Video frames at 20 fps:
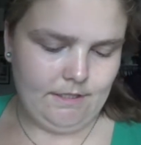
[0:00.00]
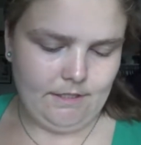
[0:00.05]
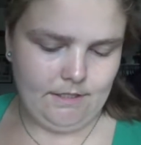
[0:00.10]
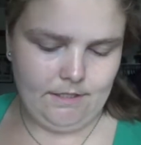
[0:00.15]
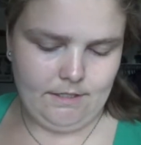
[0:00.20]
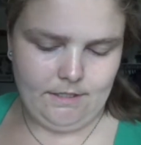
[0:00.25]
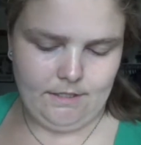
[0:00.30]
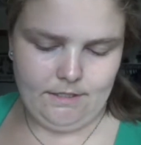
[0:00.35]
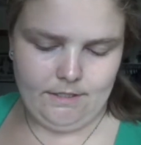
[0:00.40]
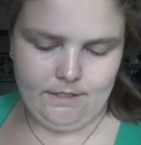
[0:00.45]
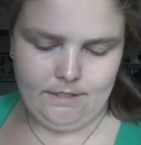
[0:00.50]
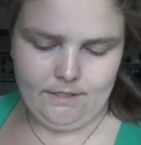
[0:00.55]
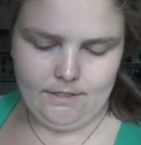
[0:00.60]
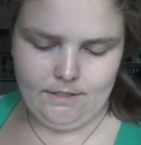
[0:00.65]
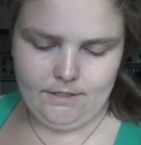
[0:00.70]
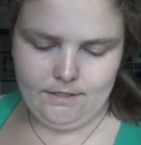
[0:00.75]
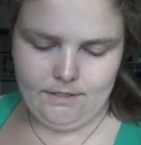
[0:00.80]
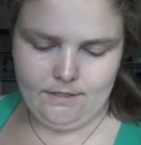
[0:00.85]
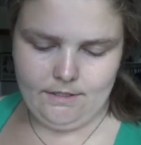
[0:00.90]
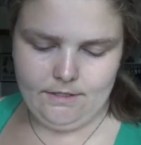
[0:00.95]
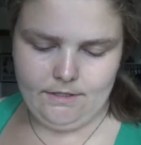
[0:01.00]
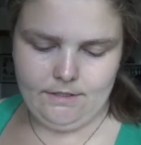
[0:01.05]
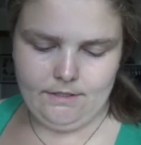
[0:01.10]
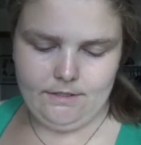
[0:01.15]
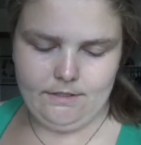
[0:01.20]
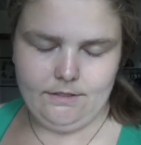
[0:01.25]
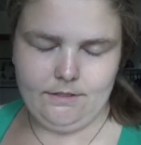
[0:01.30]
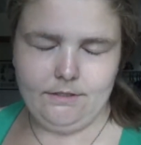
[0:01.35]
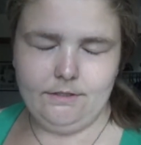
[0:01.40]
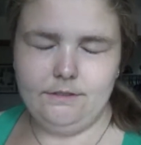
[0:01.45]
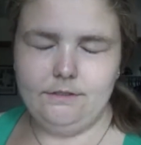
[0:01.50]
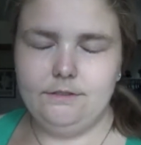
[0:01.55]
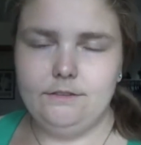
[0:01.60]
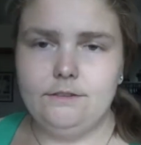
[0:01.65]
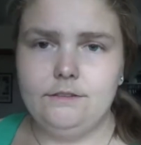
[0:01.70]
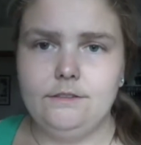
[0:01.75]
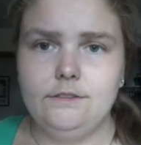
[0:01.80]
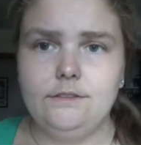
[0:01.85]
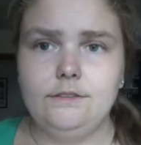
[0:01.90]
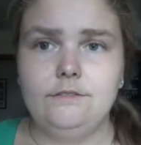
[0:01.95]

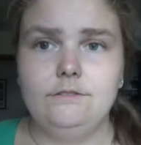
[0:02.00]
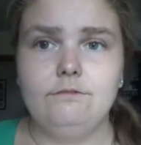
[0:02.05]
Nothing is said.